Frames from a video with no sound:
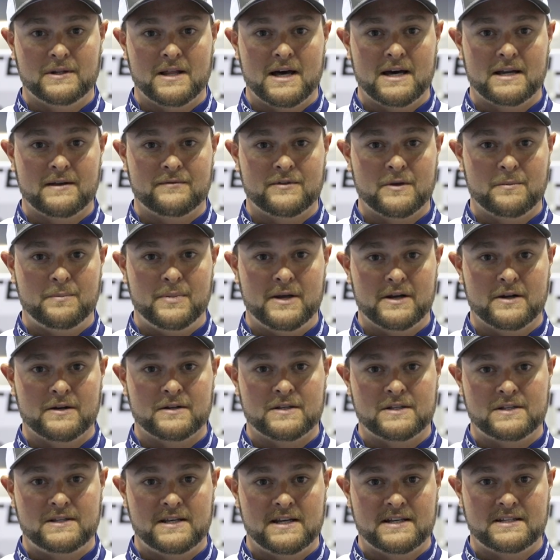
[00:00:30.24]
a lot of the bigger
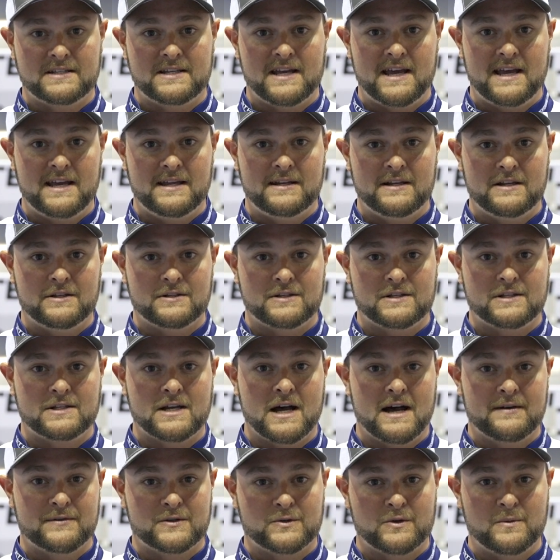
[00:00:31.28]
six to eight inch
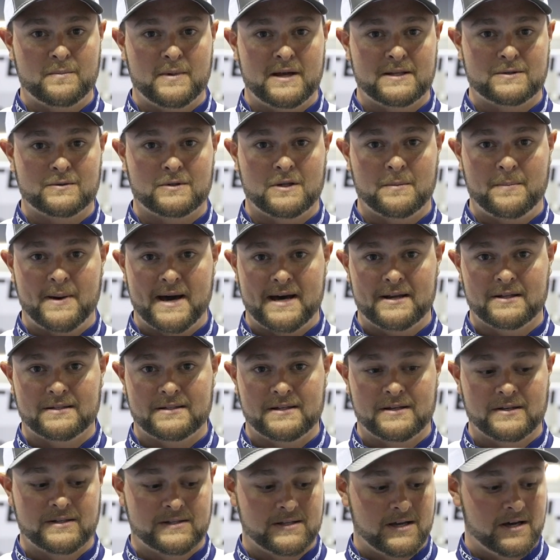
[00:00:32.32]
soft swim baits with the paddle
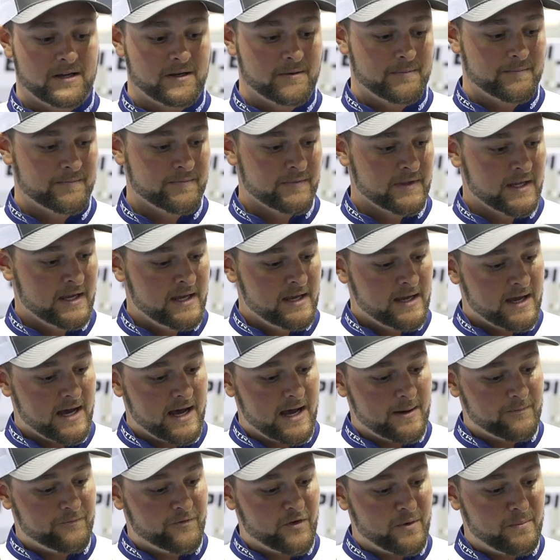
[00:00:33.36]
tails on them.
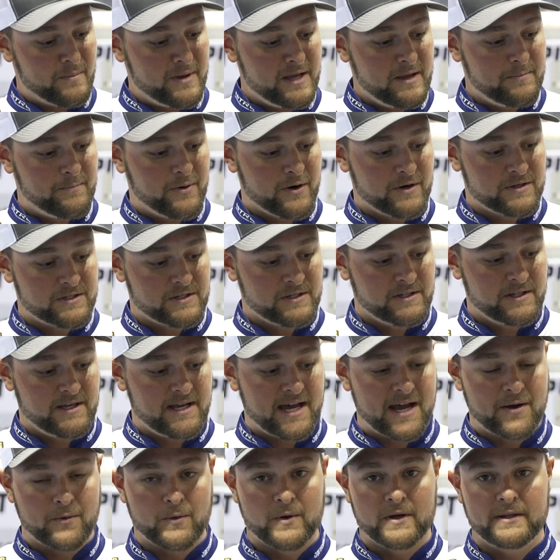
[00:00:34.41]
Um, for me personally,
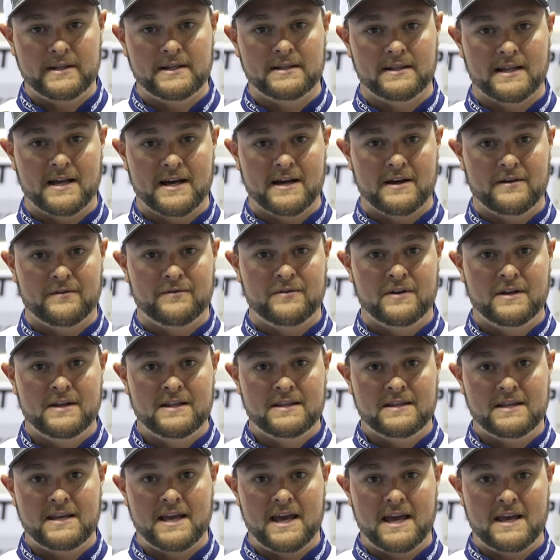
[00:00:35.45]
I really love
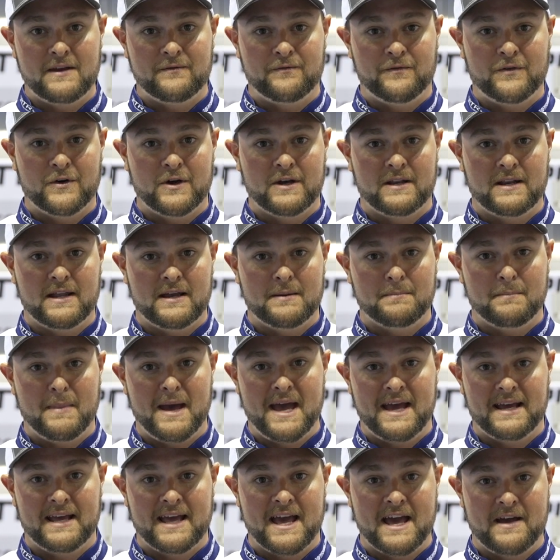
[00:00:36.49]
the eight foot
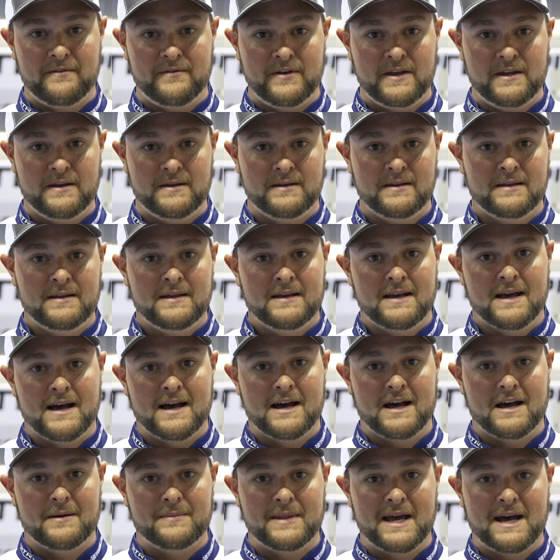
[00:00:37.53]
mag heavy.
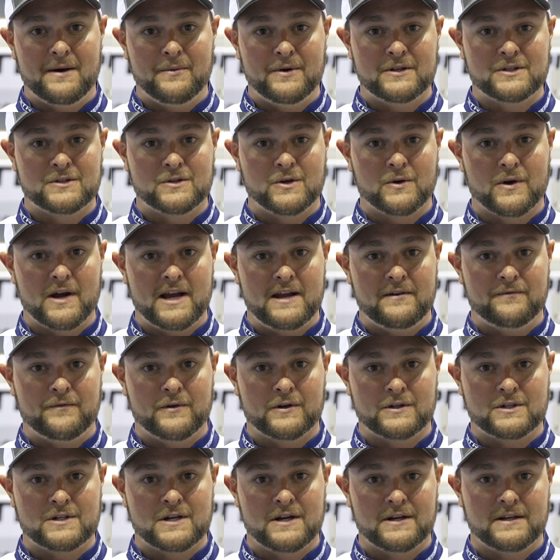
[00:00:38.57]
Um, that one's great
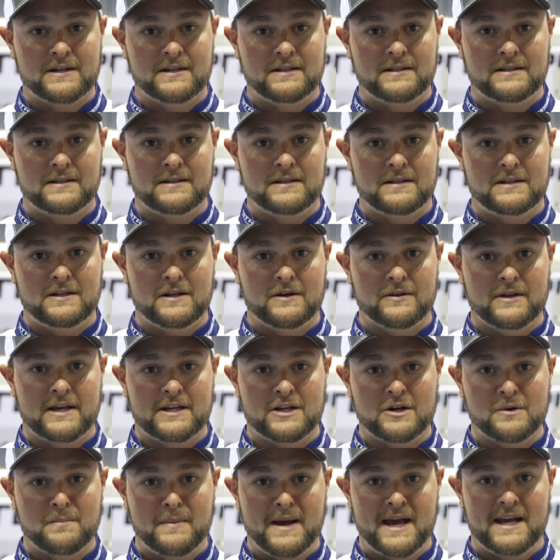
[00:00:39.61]
for chunking, you know,
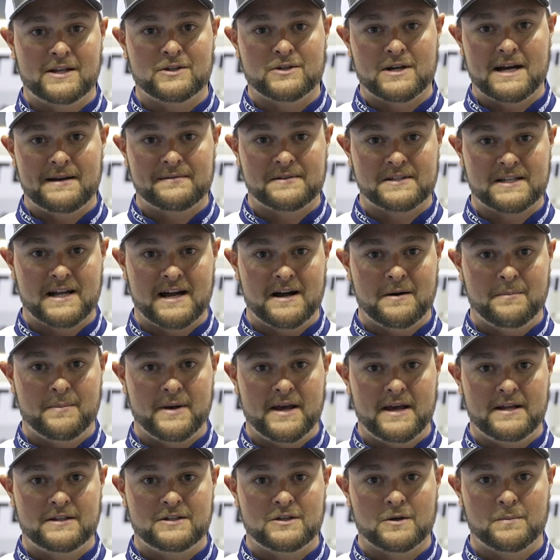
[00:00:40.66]
like your mag draft style
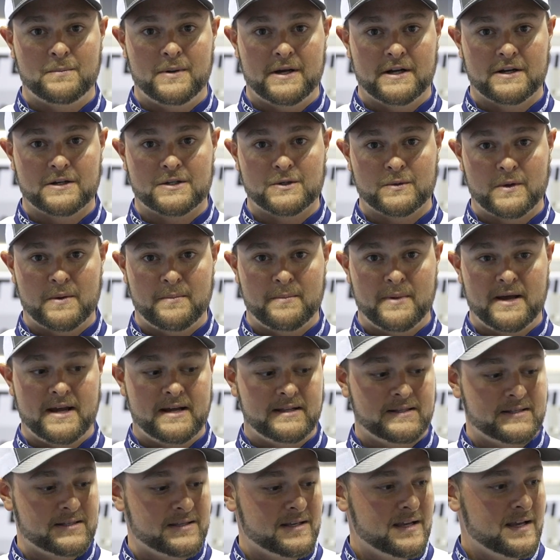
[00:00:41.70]
baits, your bigger swim
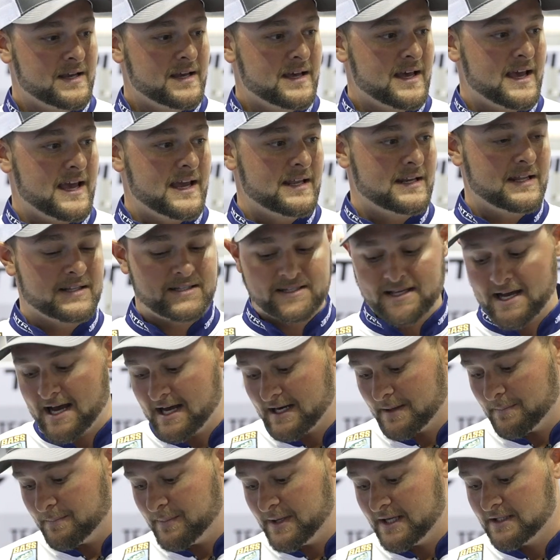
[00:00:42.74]
baits, and it's
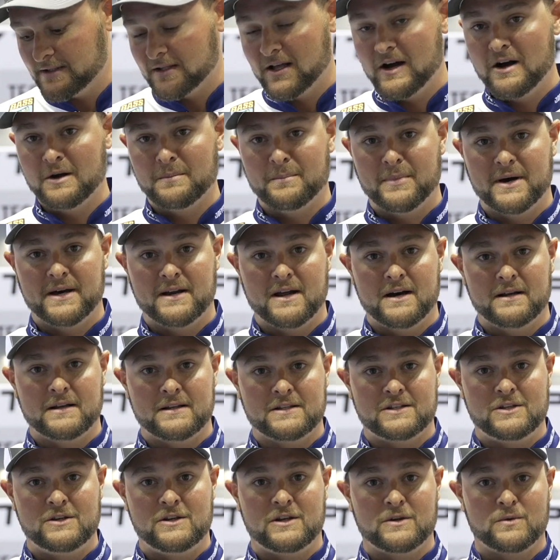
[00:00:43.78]
got a big long butt on
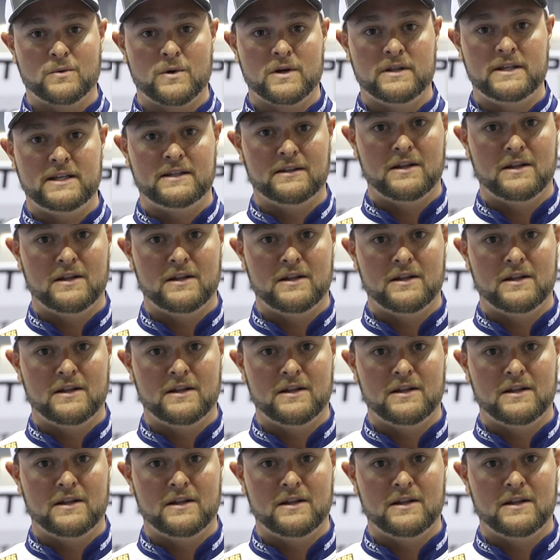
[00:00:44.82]
it, so you can really